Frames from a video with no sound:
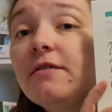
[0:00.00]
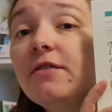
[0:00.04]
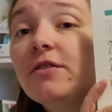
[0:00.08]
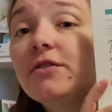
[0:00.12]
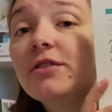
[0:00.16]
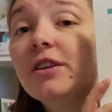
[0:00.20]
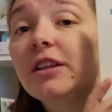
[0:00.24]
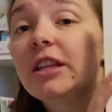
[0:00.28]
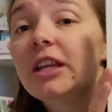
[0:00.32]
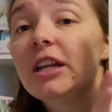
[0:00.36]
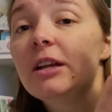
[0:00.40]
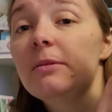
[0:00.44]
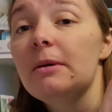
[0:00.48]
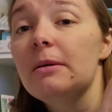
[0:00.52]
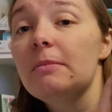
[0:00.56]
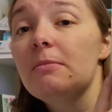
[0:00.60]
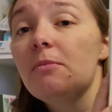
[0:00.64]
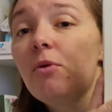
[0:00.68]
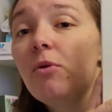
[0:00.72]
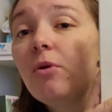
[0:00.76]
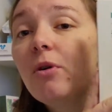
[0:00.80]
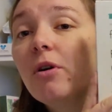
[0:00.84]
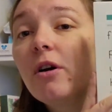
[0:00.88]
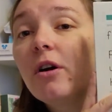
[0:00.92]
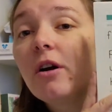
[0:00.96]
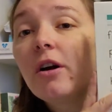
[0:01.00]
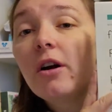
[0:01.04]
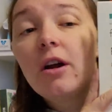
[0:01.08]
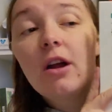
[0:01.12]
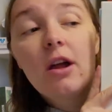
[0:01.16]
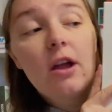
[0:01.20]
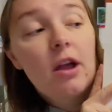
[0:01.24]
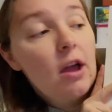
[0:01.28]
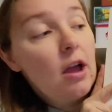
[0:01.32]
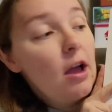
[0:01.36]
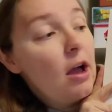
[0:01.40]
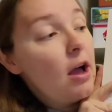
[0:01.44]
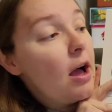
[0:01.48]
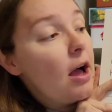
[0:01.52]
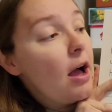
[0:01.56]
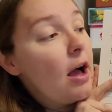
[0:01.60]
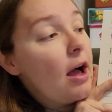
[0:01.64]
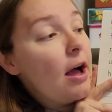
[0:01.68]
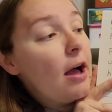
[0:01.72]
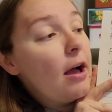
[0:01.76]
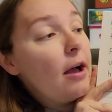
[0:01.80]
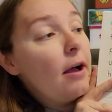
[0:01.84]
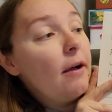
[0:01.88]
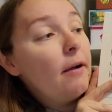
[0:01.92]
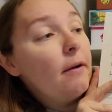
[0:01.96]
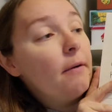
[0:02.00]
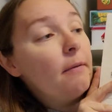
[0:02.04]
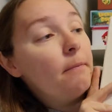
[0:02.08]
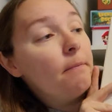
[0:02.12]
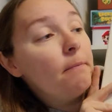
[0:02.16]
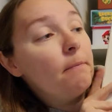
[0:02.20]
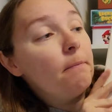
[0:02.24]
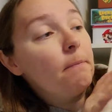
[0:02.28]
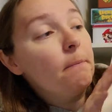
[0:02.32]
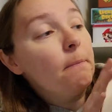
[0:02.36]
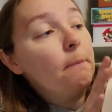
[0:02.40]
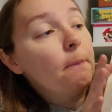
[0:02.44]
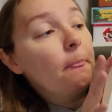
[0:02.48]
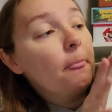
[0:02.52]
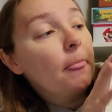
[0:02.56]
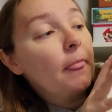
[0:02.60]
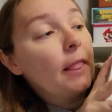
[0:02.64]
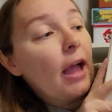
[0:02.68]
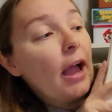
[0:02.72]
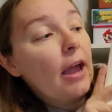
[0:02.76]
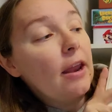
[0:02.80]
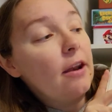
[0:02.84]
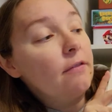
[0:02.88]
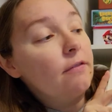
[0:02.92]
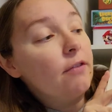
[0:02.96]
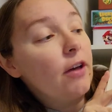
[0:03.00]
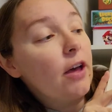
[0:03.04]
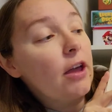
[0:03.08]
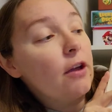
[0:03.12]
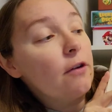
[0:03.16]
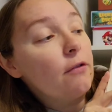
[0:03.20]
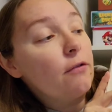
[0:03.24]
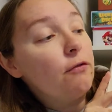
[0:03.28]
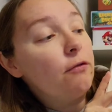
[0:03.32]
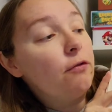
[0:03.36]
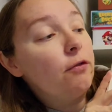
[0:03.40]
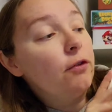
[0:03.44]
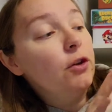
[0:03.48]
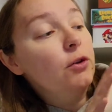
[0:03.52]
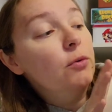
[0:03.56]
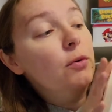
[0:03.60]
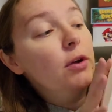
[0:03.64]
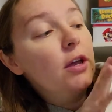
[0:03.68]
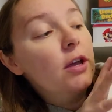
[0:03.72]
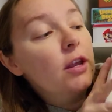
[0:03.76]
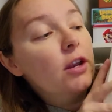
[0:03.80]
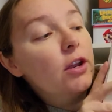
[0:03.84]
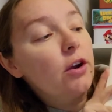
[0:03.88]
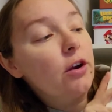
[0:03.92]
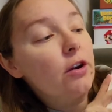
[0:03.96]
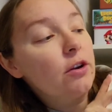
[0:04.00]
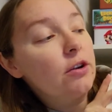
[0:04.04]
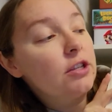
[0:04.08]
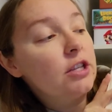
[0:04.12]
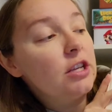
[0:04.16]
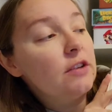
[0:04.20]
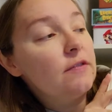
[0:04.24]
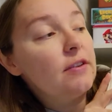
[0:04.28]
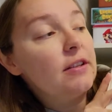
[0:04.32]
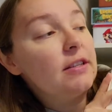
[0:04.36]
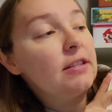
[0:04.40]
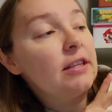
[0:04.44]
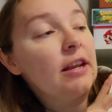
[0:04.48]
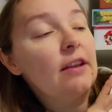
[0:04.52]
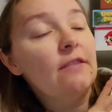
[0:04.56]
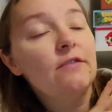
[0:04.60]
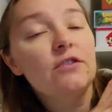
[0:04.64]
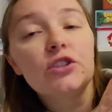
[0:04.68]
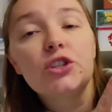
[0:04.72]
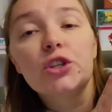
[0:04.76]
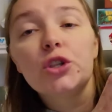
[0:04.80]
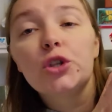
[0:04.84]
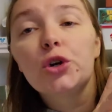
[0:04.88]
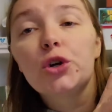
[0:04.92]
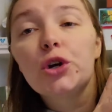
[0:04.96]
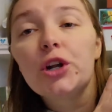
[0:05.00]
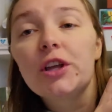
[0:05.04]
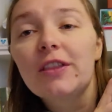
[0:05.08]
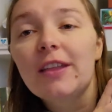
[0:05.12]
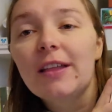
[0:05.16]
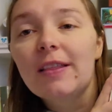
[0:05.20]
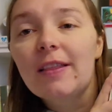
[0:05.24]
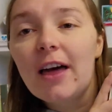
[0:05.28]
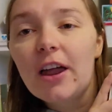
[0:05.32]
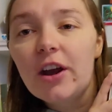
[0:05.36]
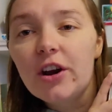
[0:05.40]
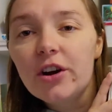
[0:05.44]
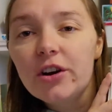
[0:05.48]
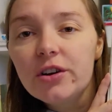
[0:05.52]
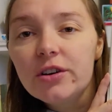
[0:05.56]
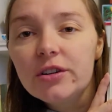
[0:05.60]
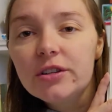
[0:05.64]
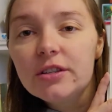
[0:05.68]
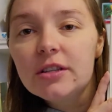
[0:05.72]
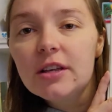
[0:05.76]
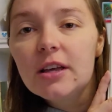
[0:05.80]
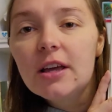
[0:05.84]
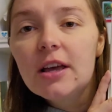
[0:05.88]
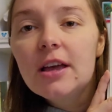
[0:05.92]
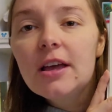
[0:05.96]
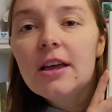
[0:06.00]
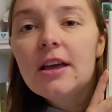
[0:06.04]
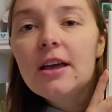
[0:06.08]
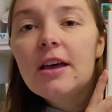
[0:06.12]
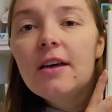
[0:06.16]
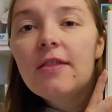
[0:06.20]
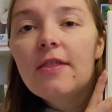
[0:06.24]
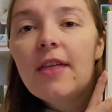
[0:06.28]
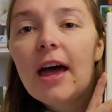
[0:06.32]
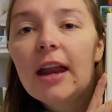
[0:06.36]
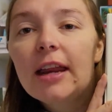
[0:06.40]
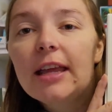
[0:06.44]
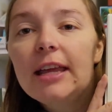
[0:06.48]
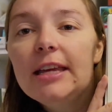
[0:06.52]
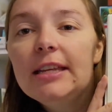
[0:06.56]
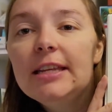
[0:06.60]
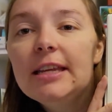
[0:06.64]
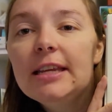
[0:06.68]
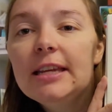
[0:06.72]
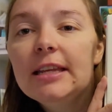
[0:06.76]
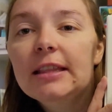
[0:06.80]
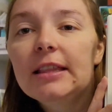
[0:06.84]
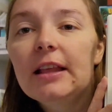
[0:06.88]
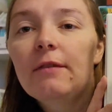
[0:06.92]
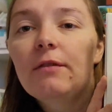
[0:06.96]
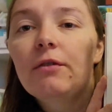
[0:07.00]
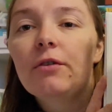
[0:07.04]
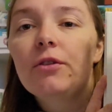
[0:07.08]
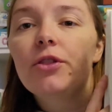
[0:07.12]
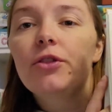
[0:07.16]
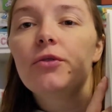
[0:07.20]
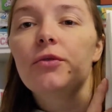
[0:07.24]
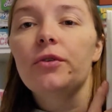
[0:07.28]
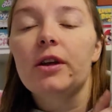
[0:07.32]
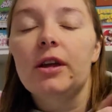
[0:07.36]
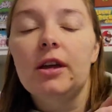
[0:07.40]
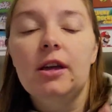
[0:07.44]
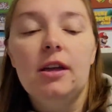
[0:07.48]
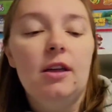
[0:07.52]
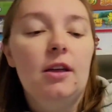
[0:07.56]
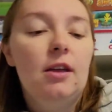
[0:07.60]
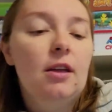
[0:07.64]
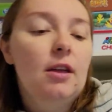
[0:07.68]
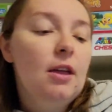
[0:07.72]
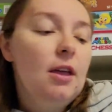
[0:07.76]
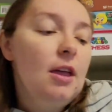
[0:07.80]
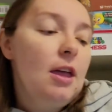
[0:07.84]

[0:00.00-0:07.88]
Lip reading: There's a little bit more kind of like fluid cursive instead of just learning the letters that he did in level 3.